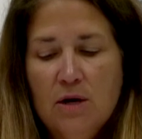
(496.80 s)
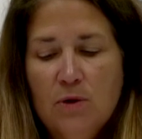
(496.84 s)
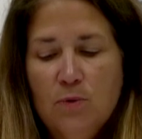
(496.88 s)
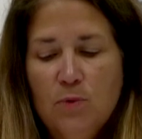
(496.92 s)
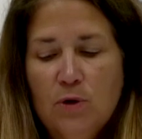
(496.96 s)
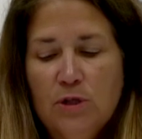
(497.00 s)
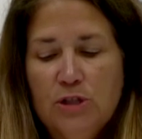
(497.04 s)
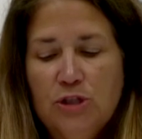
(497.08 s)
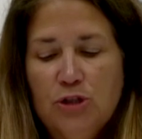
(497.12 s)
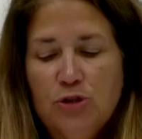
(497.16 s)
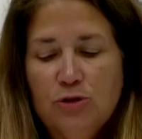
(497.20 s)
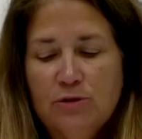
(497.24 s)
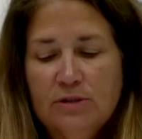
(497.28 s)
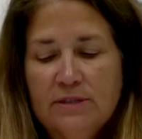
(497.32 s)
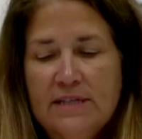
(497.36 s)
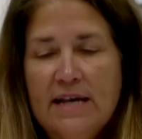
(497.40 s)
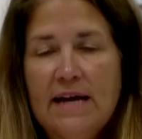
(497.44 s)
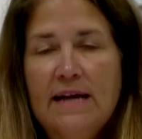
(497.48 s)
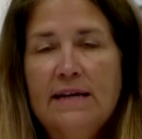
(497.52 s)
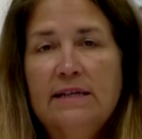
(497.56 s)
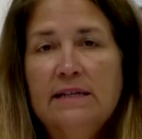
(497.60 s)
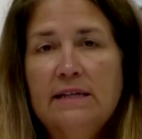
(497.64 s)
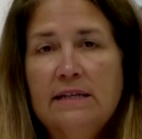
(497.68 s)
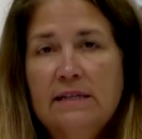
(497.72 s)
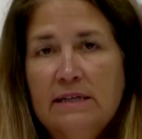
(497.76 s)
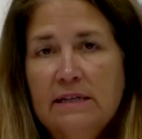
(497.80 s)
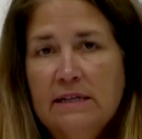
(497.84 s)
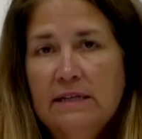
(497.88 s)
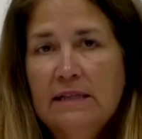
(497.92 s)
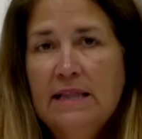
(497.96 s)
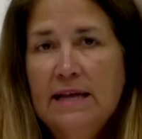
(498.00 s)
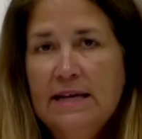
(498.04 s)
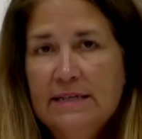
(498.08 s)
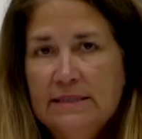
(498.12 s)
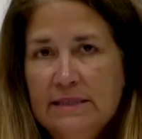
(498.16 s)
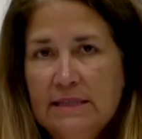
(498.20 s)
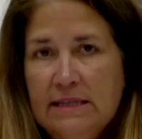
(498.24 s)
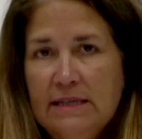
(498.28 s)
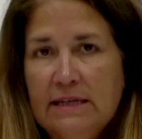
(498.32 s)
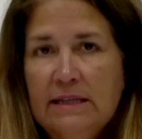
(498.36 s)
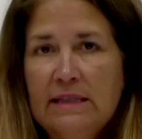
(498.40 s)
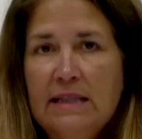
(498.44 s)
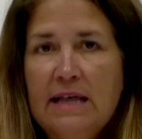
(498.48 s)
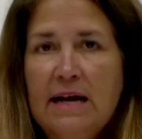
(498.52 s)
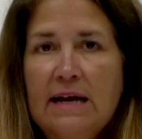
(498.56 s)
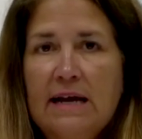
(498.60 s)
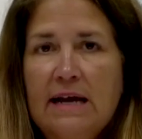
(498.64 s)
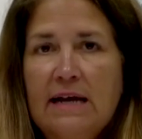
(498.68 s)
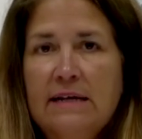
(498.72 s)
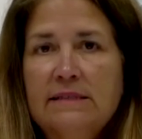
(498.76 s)
Once you're signed into ClassLink,
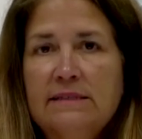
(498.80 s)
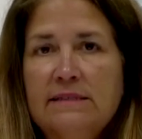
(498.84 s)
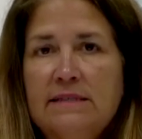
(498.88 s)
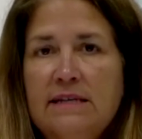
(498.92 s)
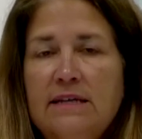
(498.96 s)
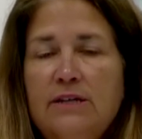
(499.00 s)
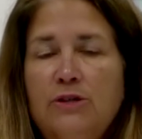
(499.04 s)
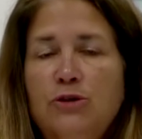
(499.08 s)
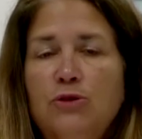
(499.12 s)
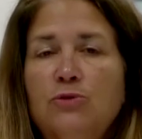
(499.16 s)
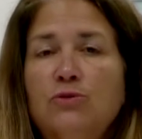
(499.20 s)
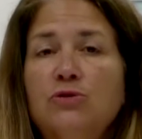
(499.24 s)
like I said,